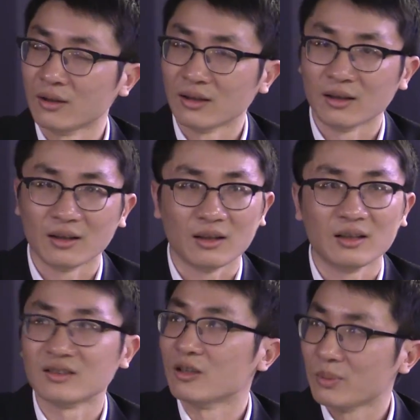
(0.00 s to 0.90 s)
e
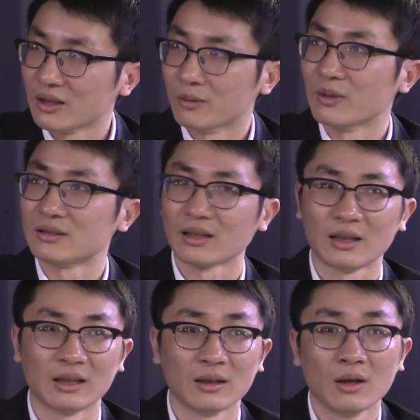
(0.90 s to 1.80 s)
ECB,
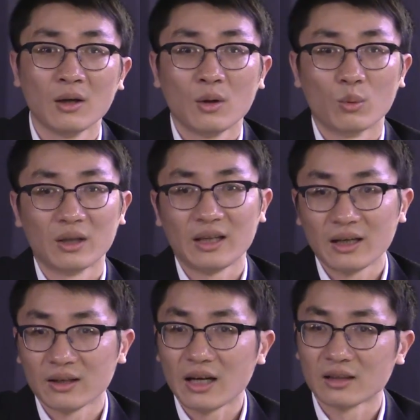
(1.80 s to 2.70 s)
basically what they
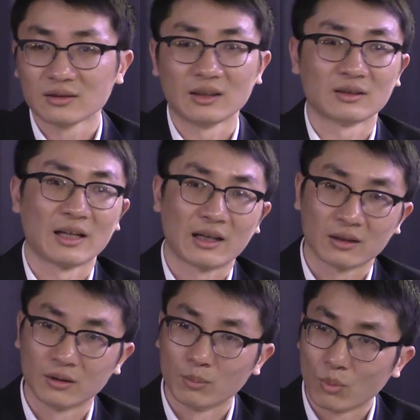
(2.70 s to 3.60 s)
announced is like
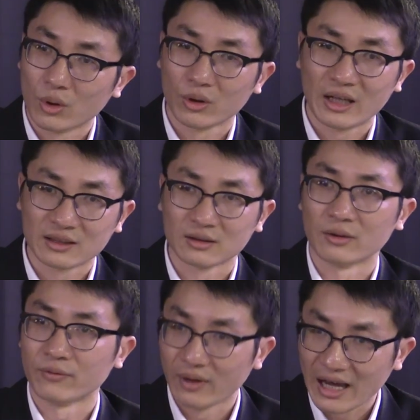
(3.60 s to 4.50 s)
a more or less the
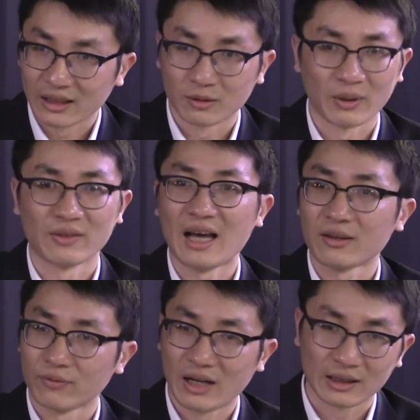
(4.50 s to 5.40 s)
flat, but that
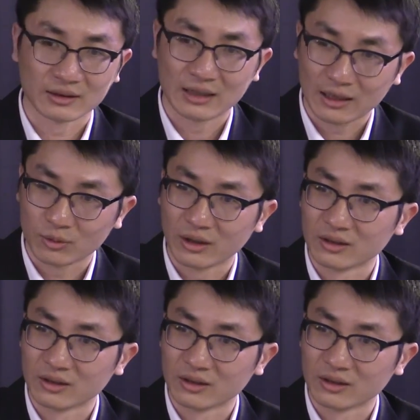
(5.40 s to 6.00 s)
flat is actually a